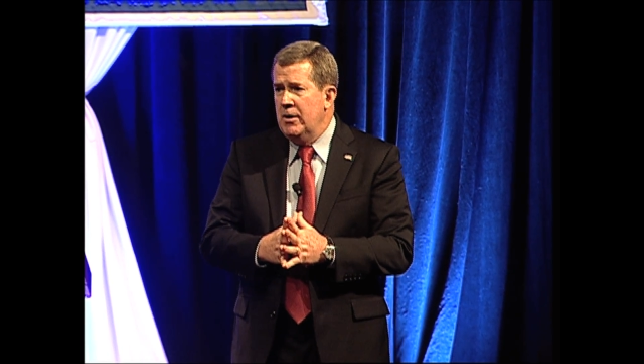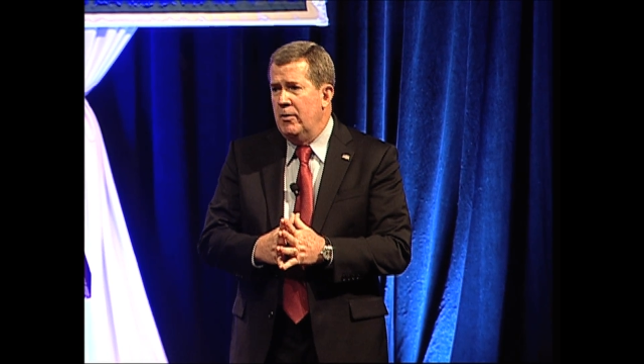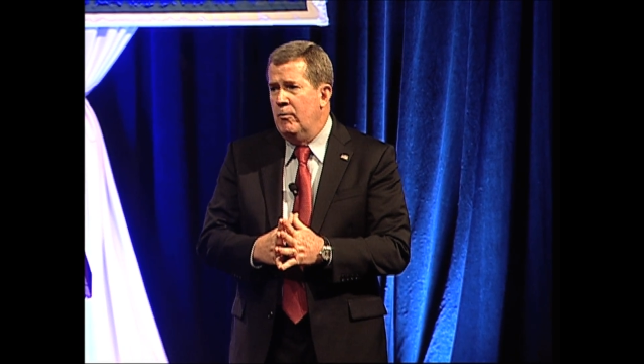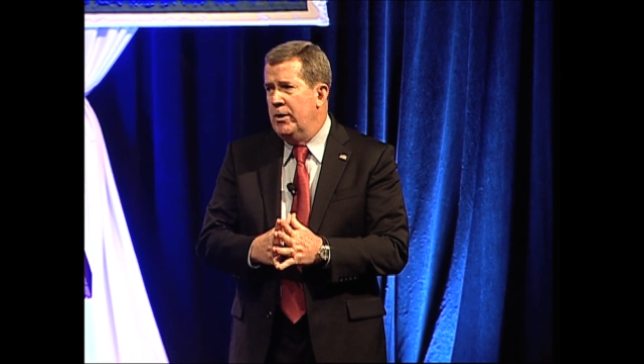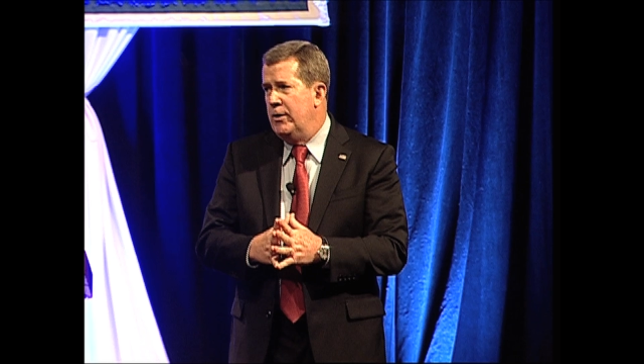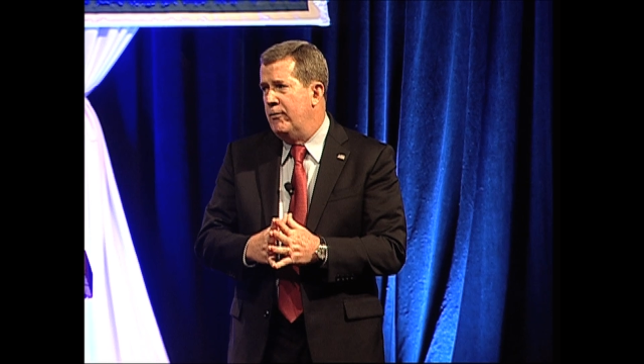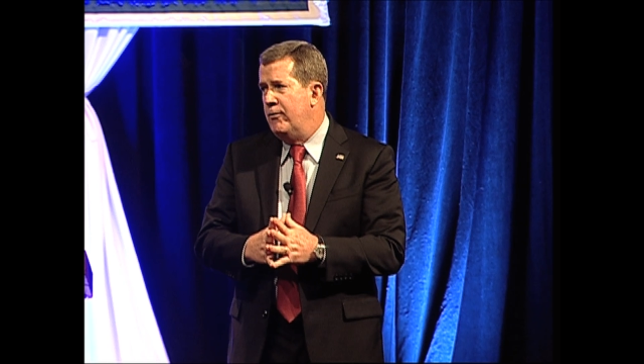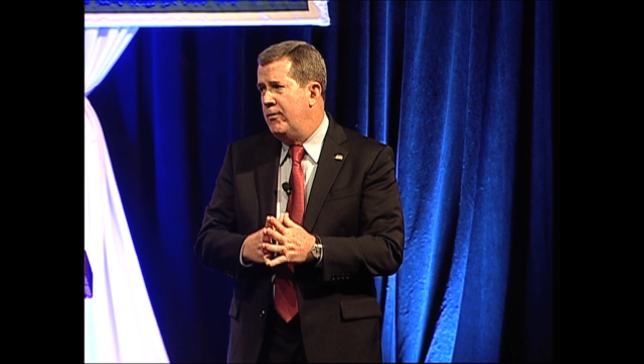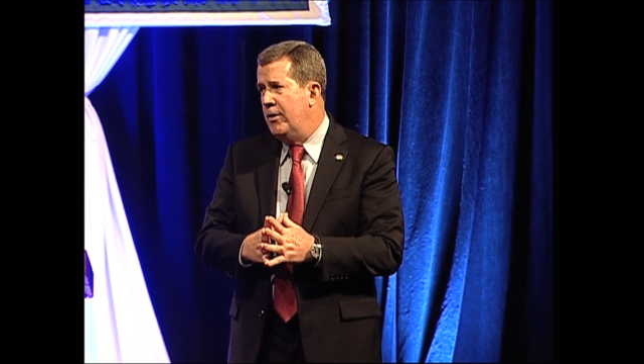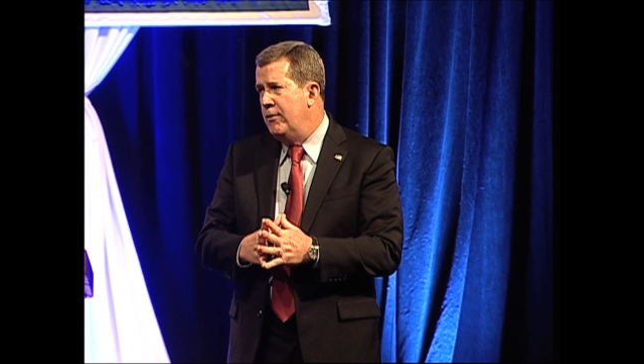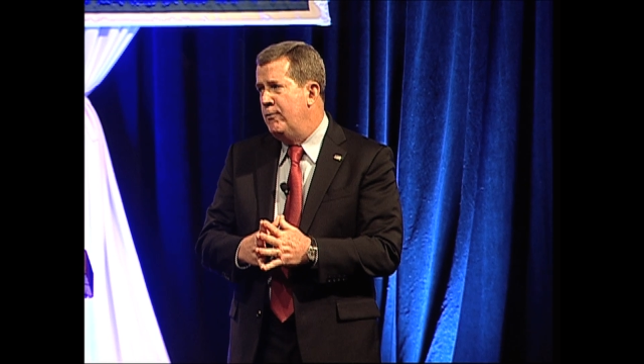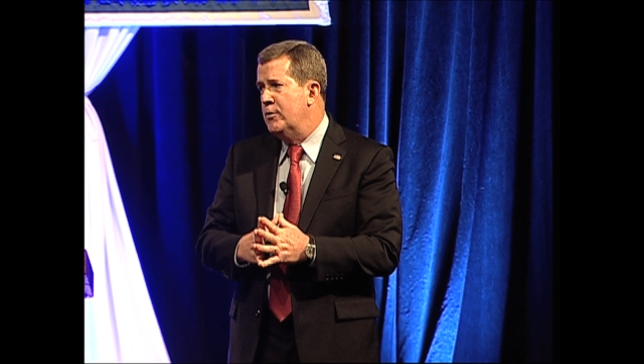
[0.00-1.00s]
one of the
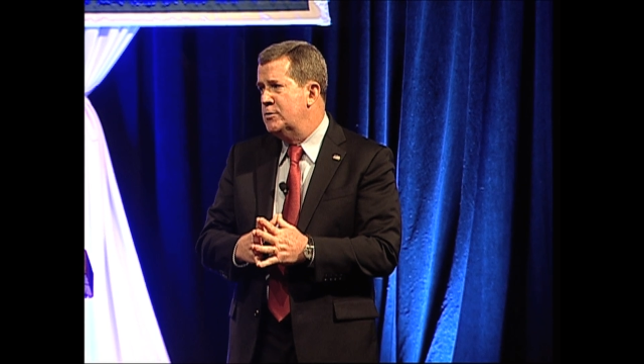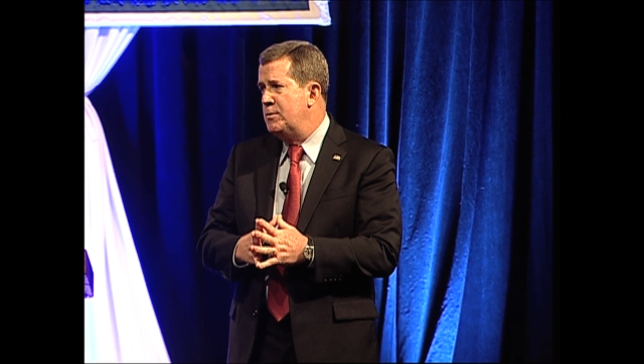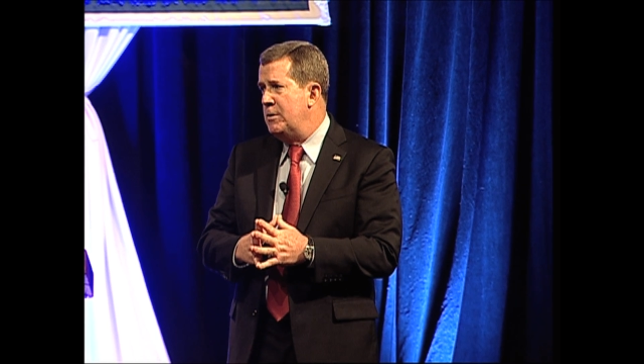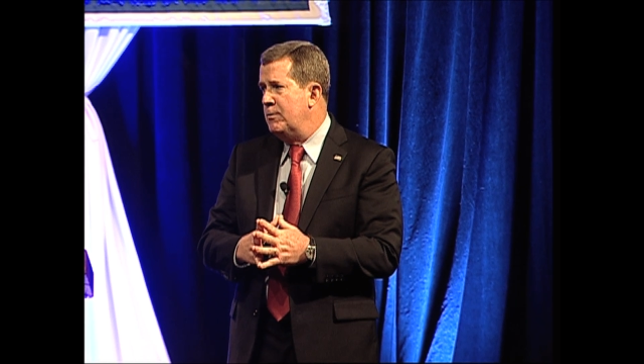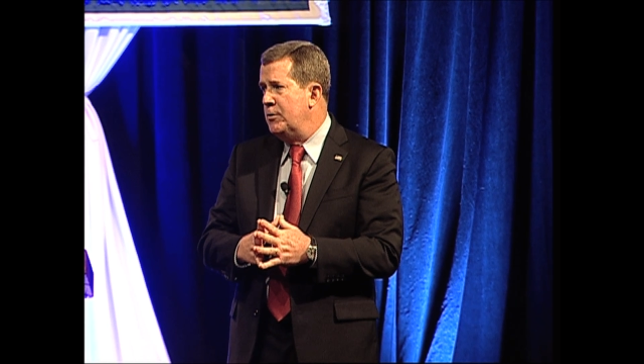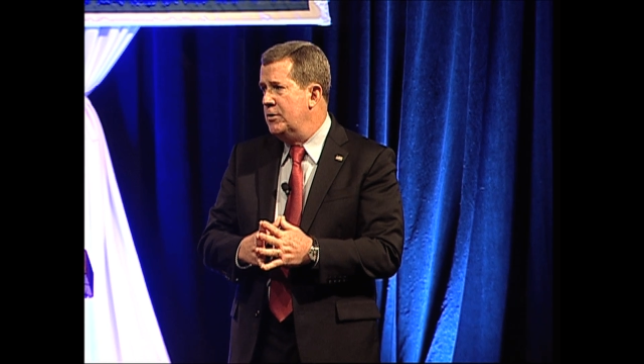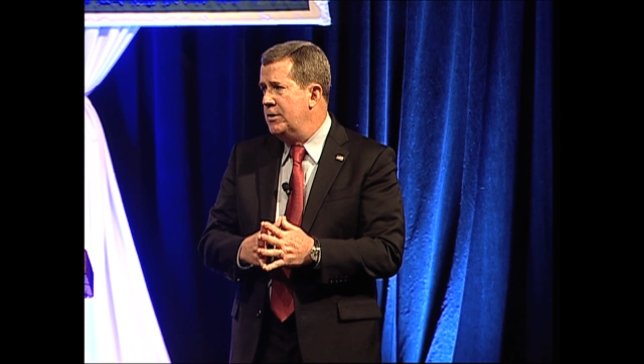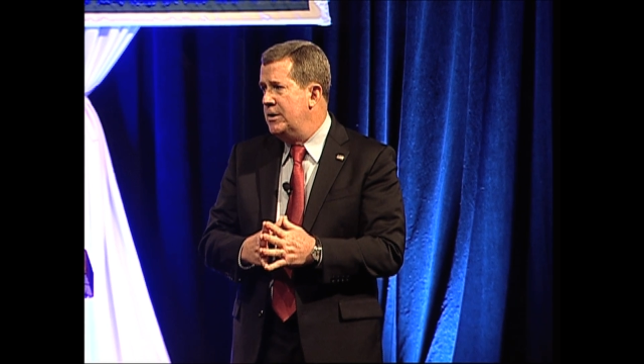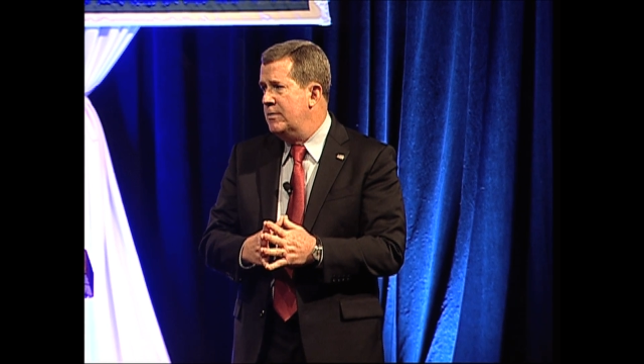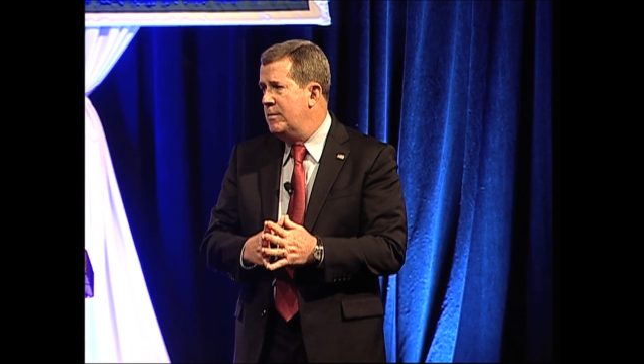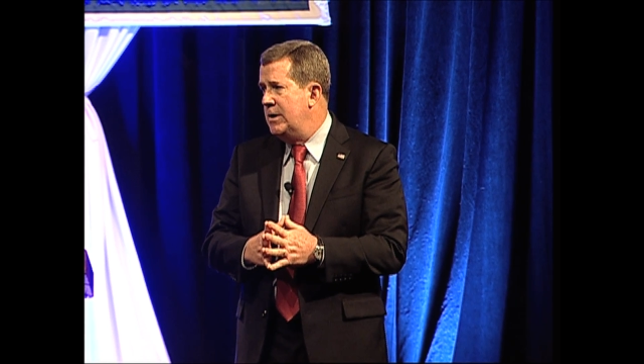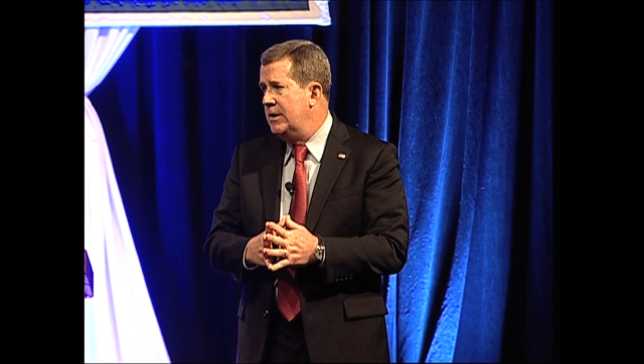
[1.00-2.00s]
very first people you need
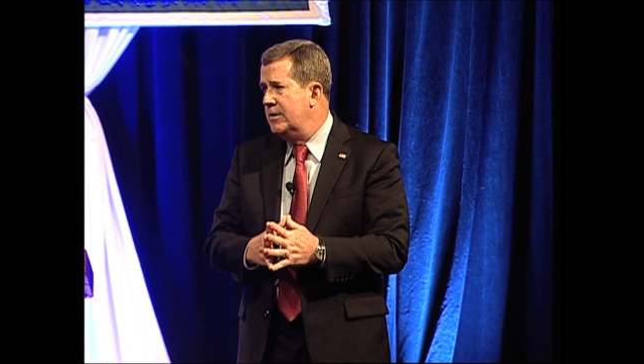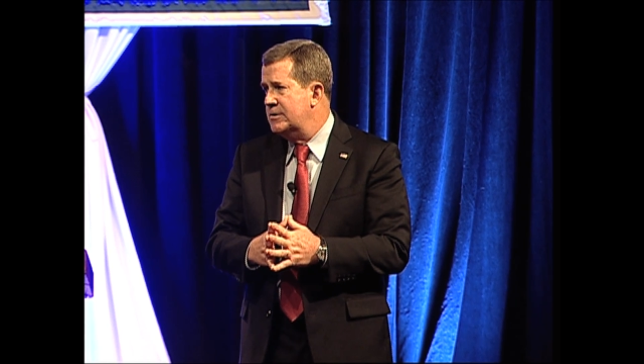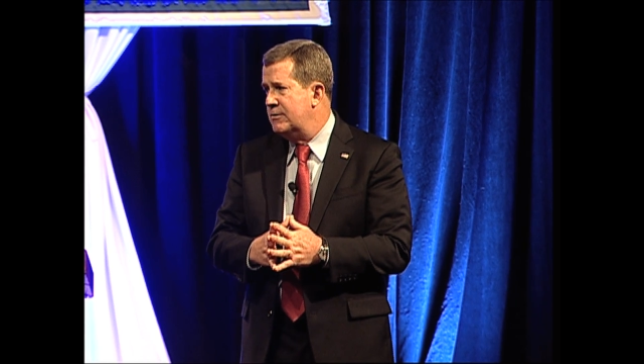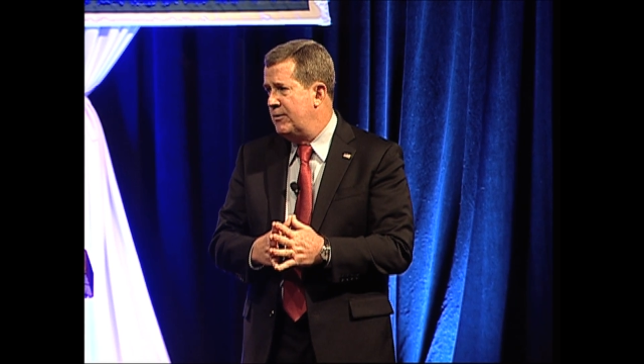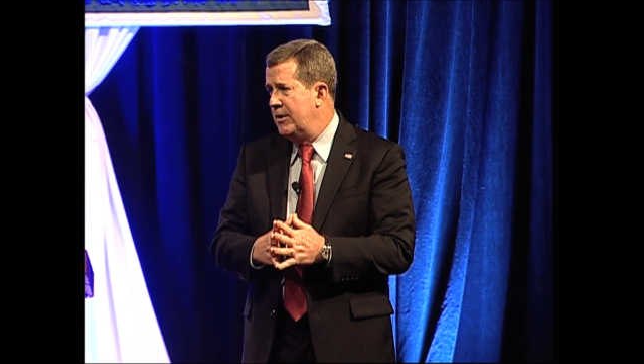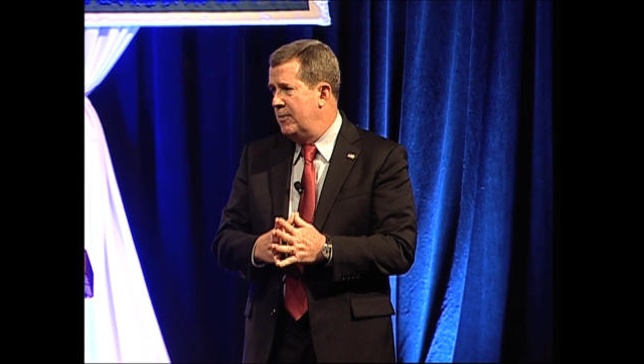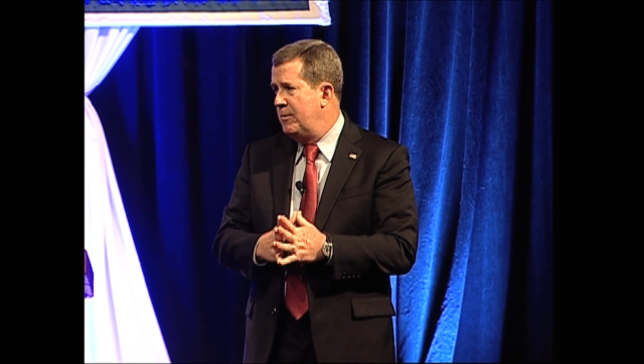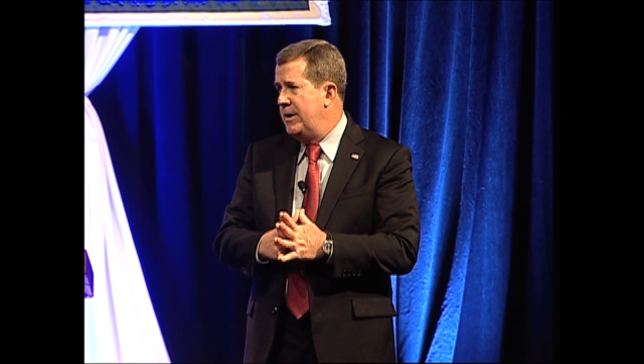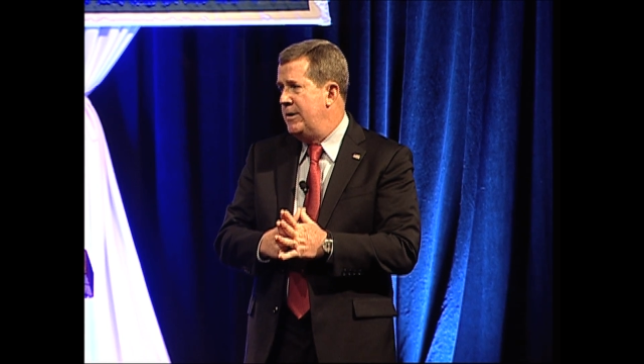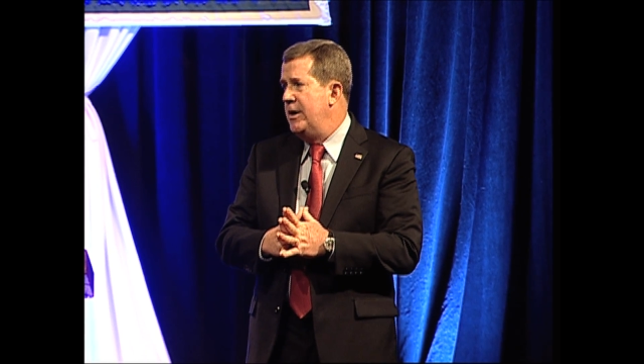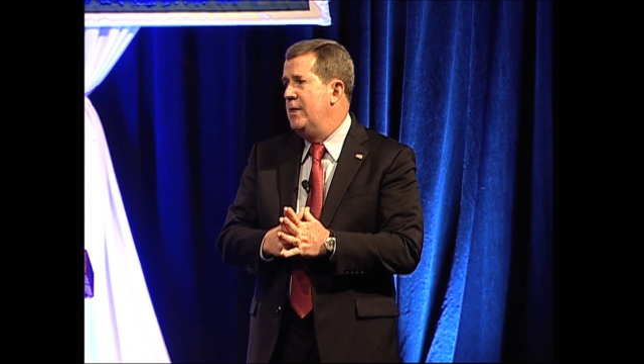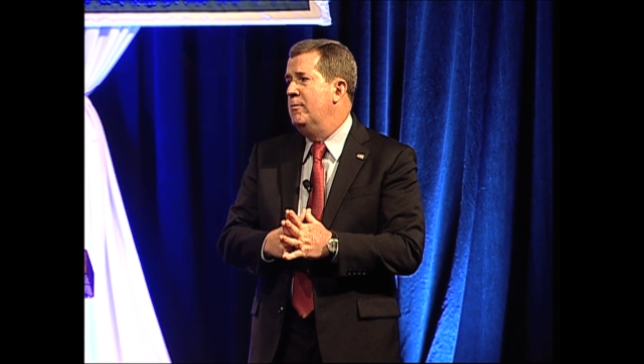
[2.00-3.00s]
to meet is a fellow by the
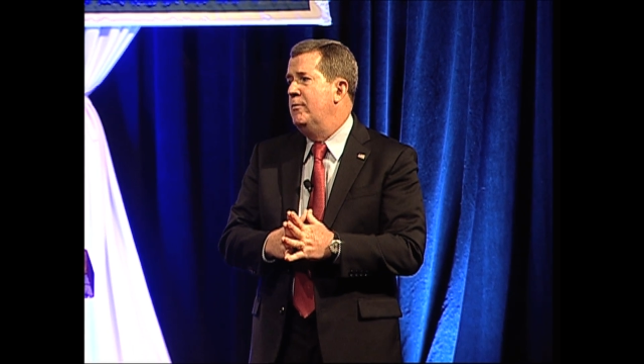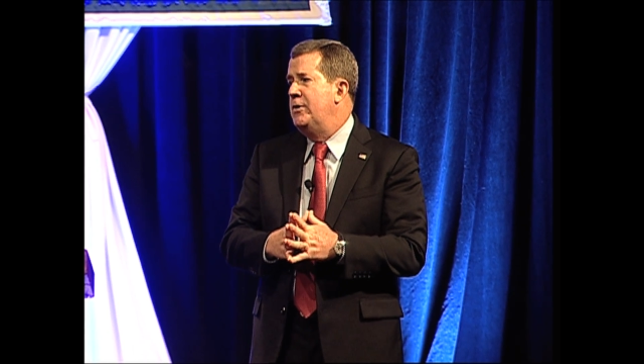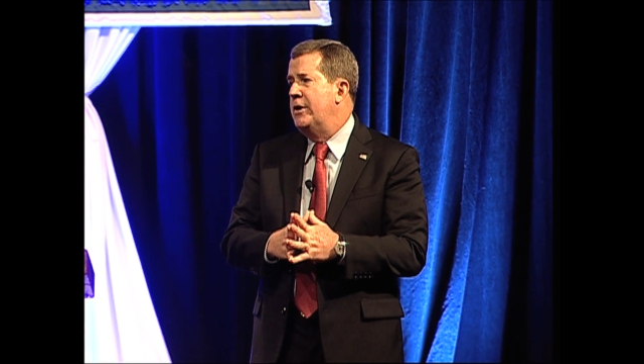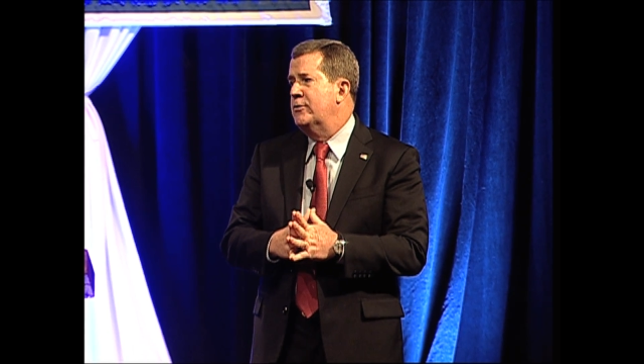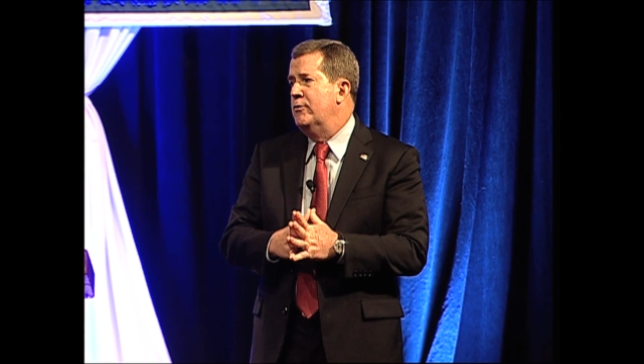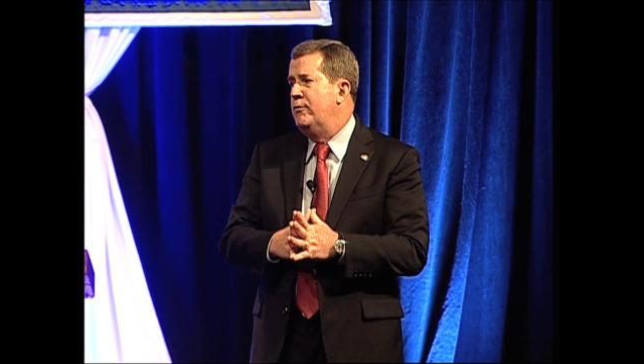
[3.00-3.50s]
name of Dr.